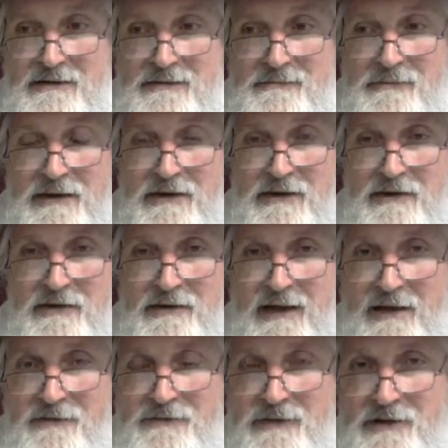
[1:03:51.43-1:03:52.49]
because
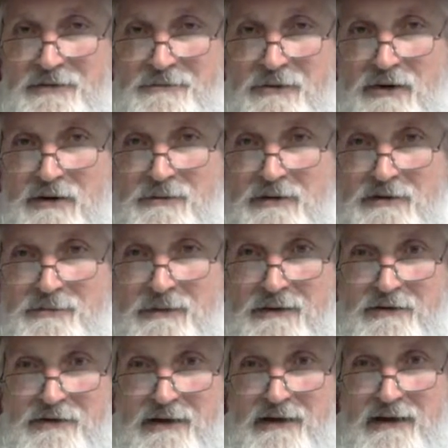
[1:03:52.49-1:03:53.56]
that firstborn was
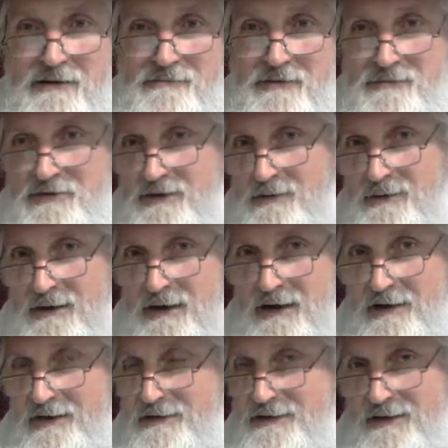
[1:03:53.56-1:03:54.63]
supposed to come from Sarah.
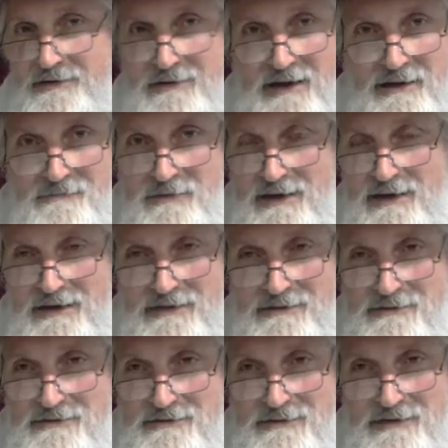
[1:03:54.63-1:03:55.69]
It does not mean
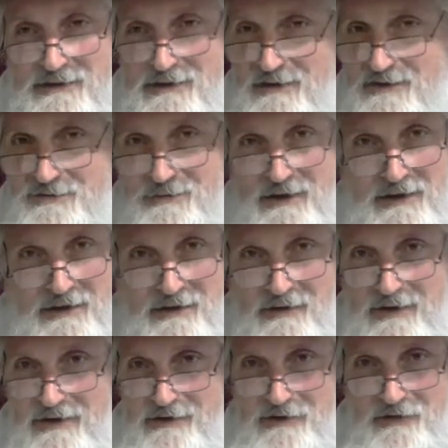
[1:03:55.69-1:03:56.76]
Ishmael
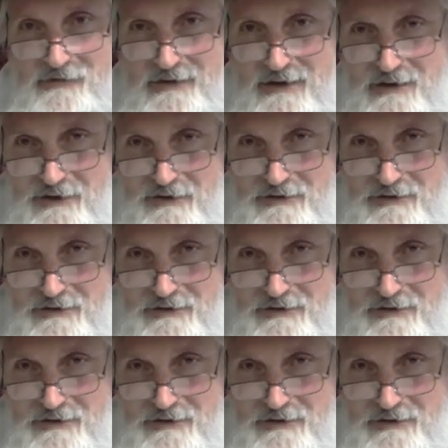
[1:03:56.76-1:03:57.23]
had no value.